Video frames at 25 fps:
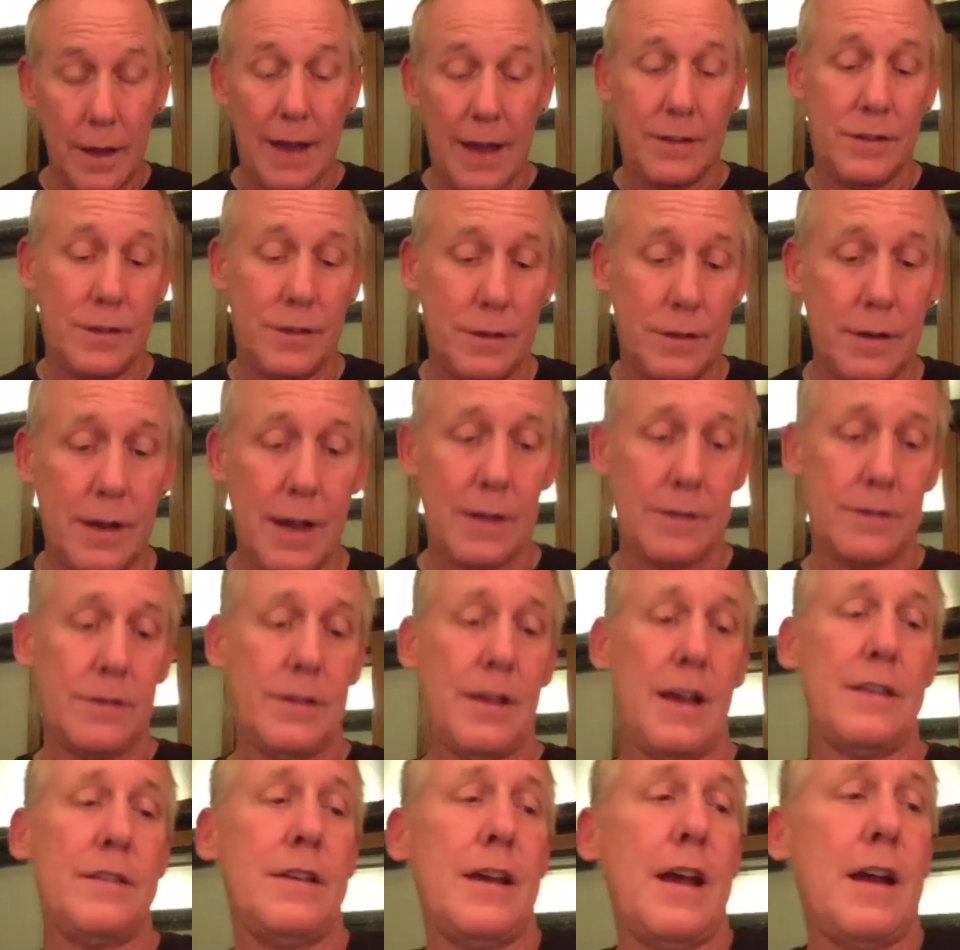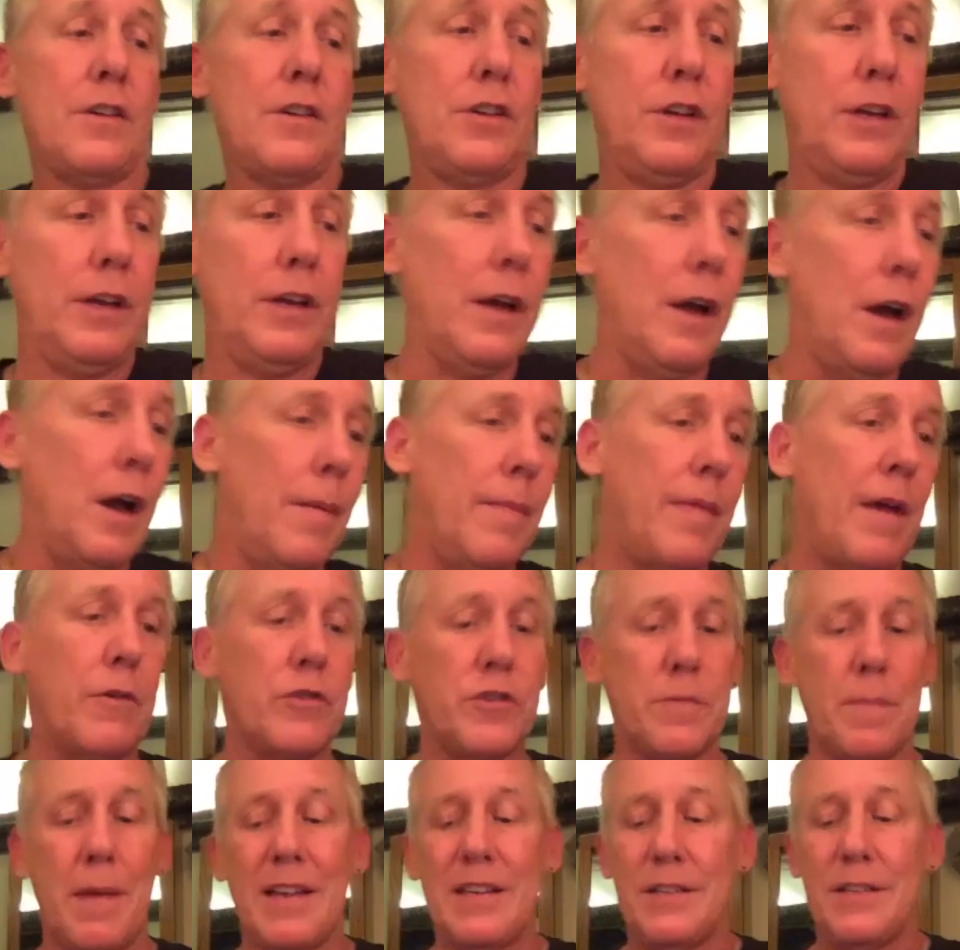Yes. That's actually,
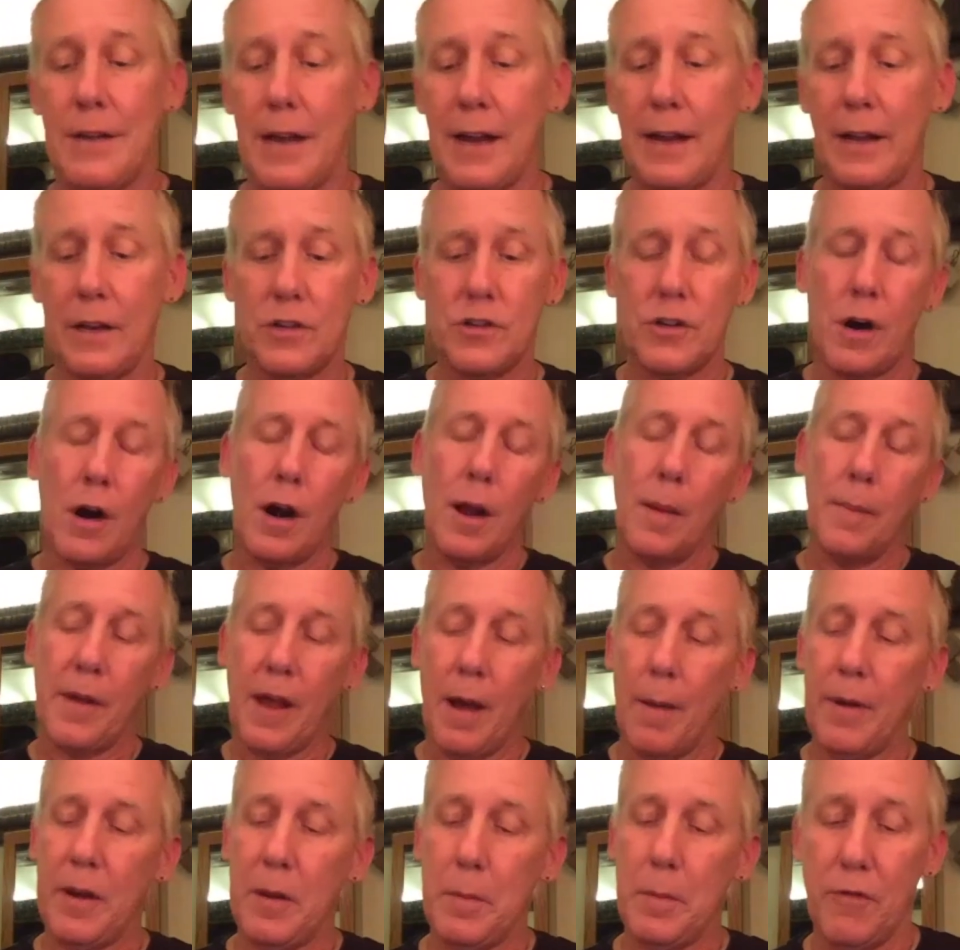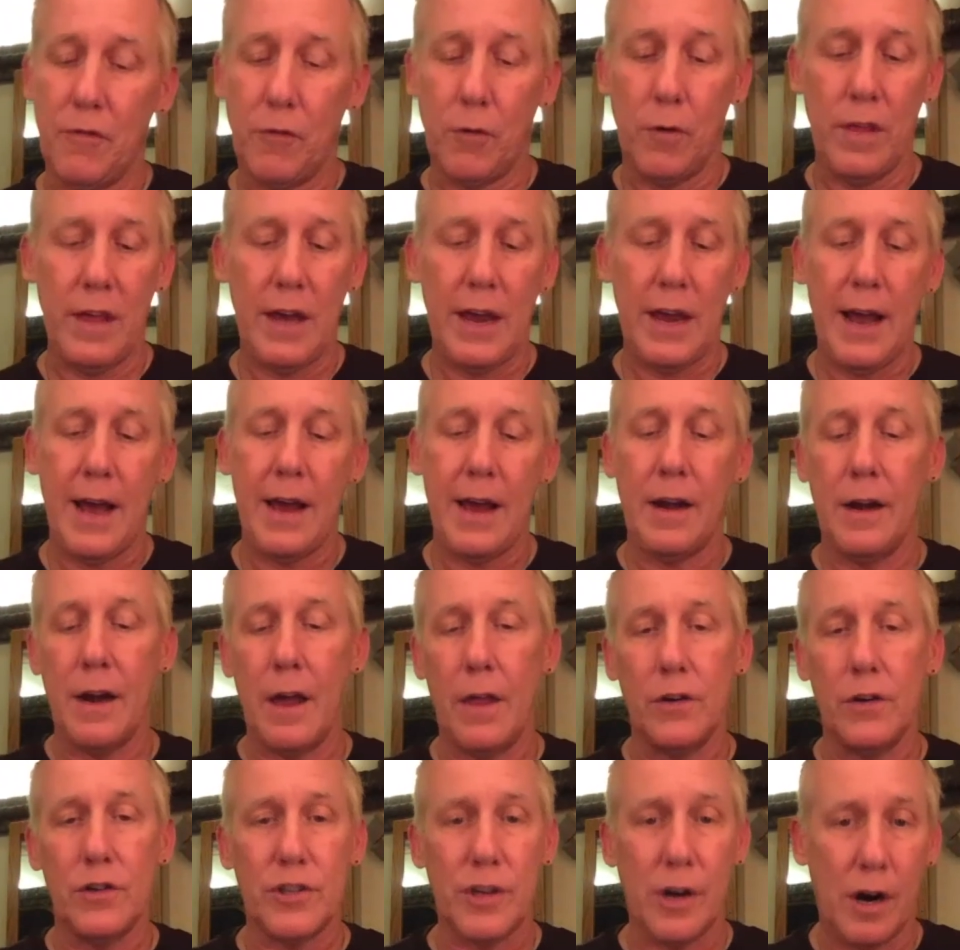that was my second startup company. Before that, I
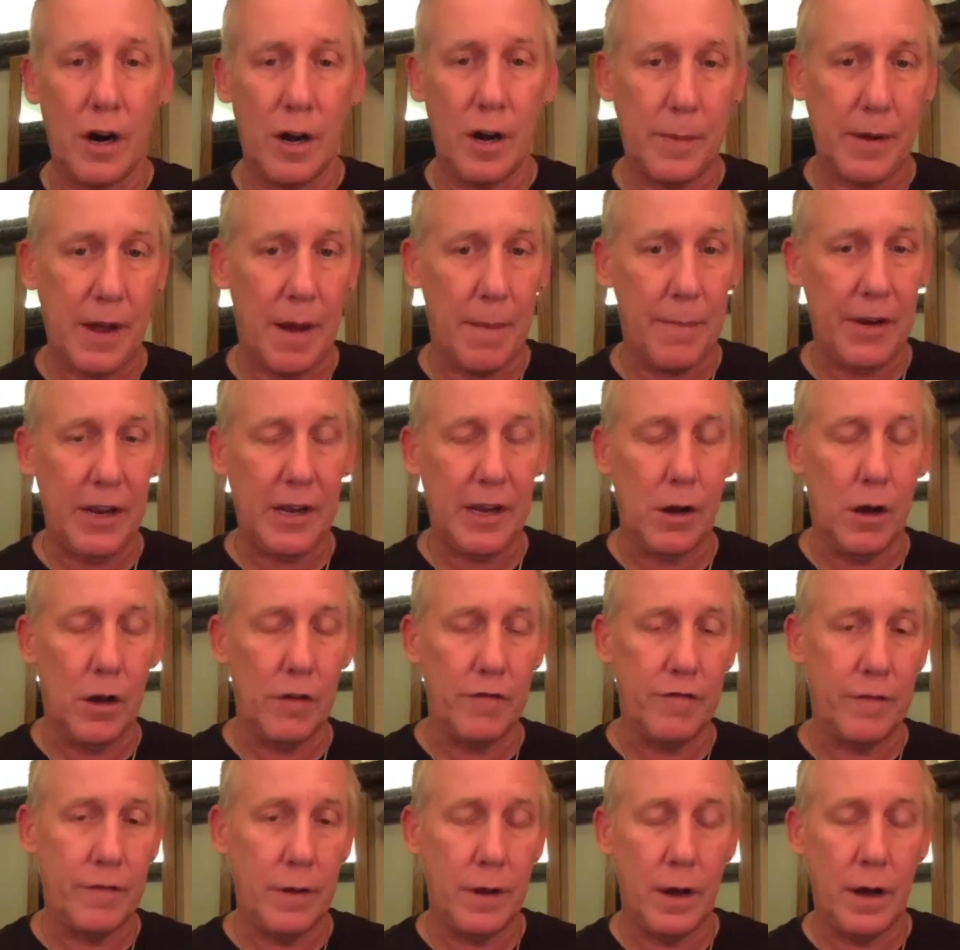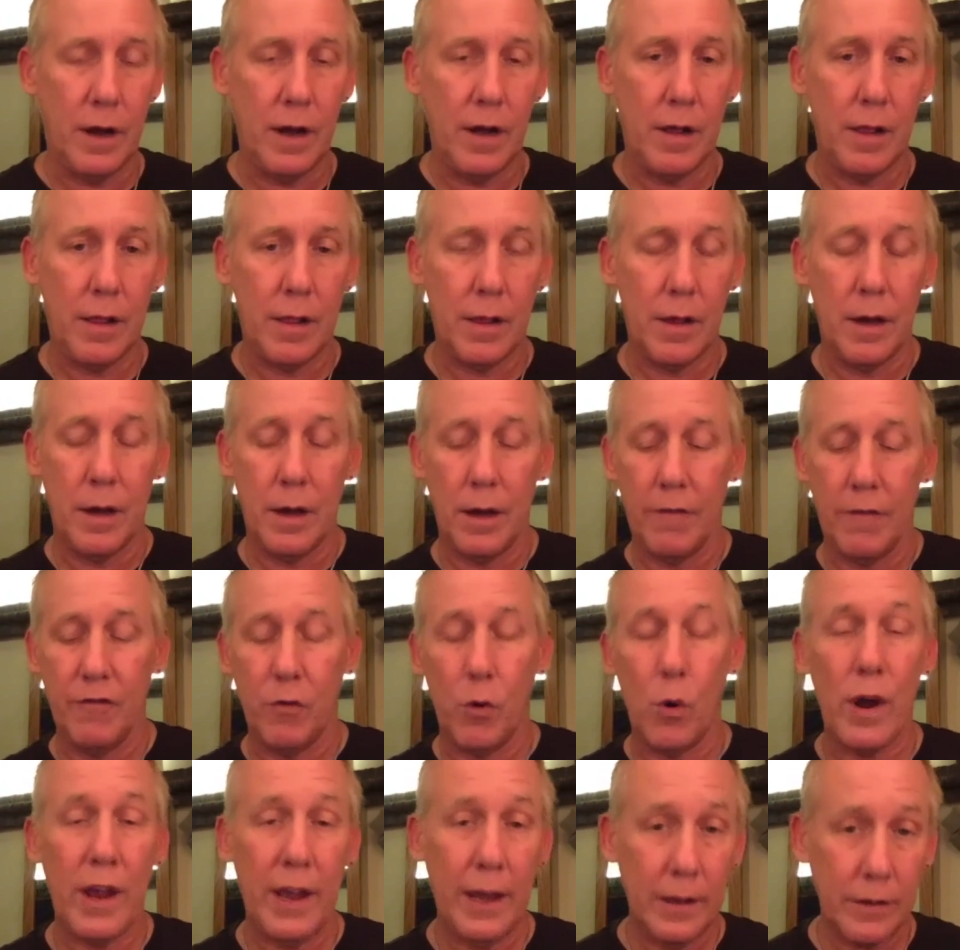had another startup company called
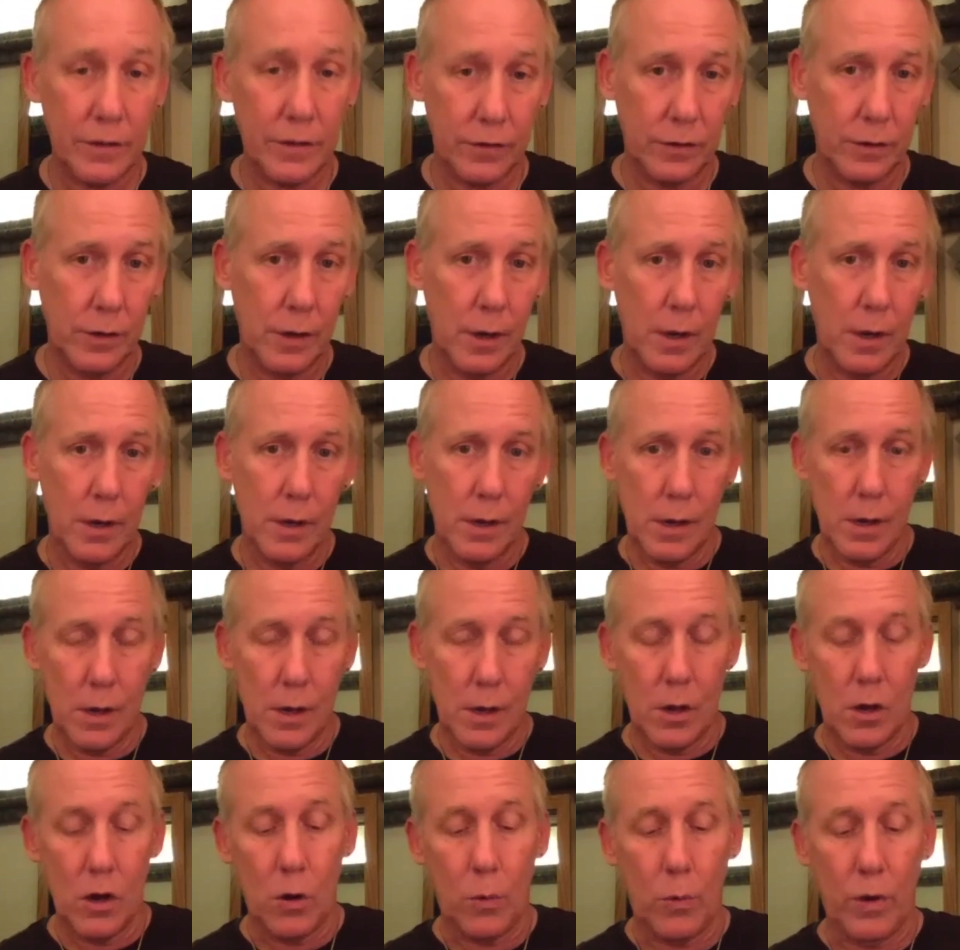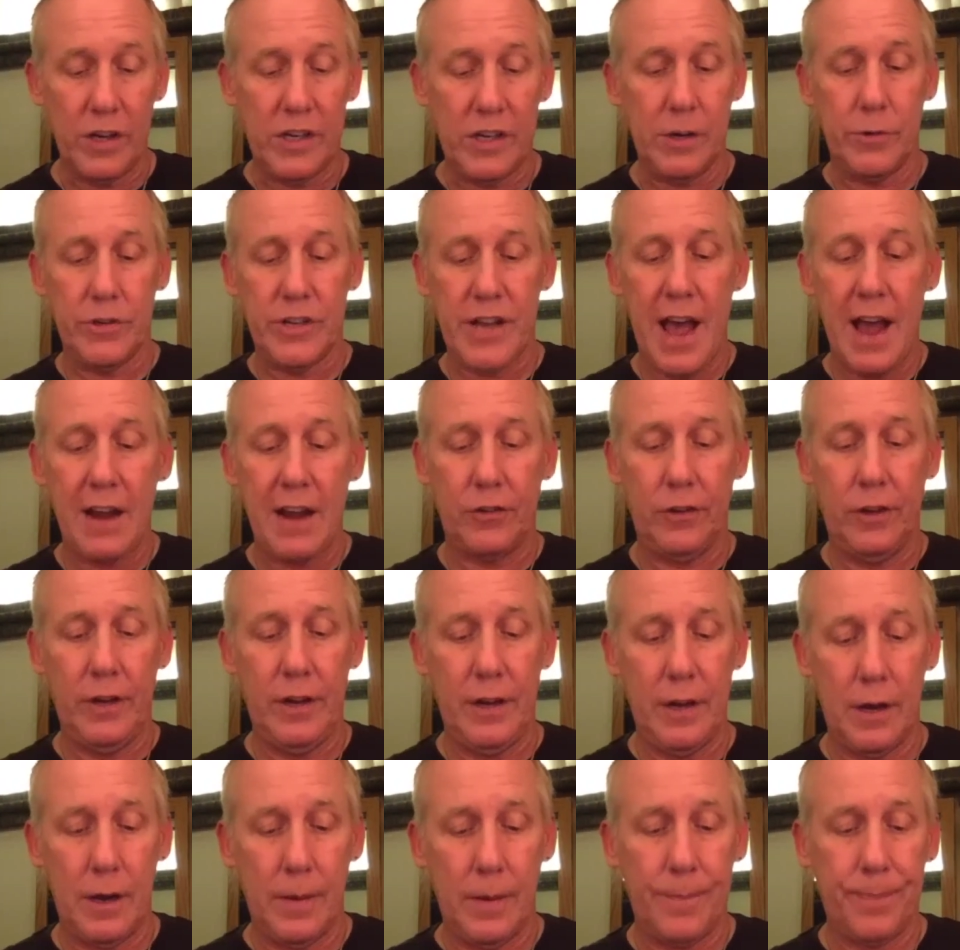Voyant, which it was
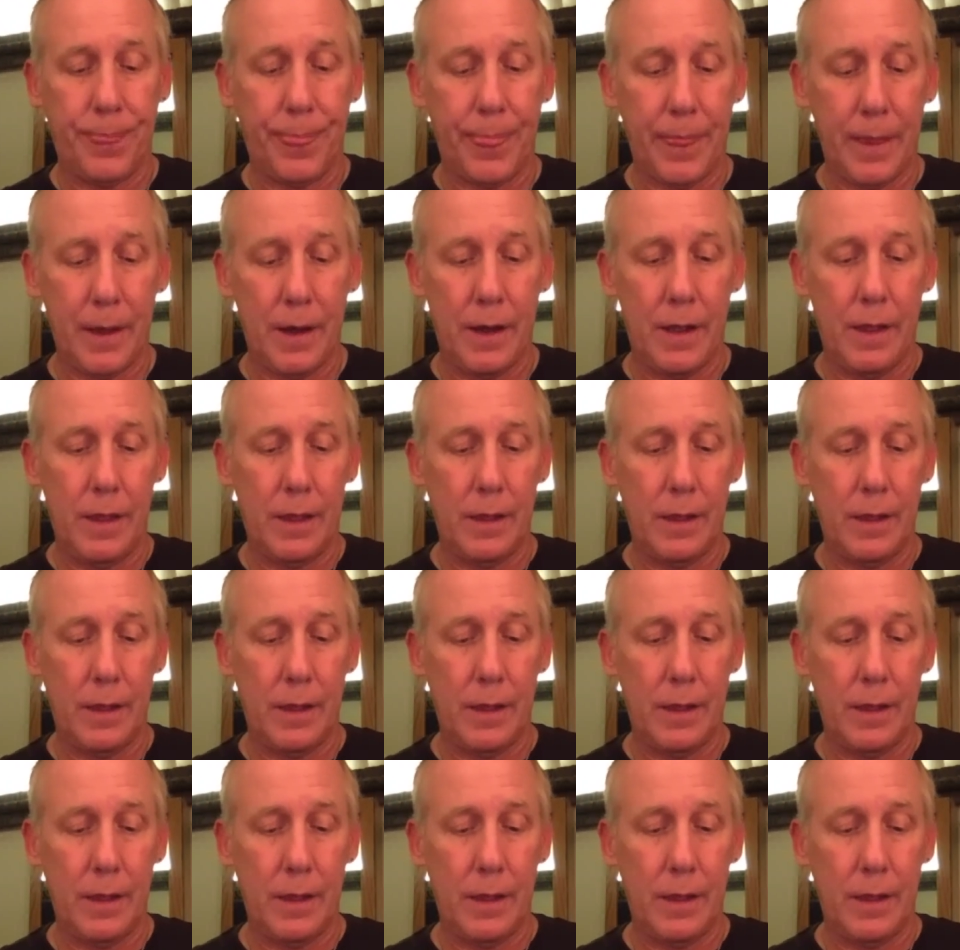actually I'm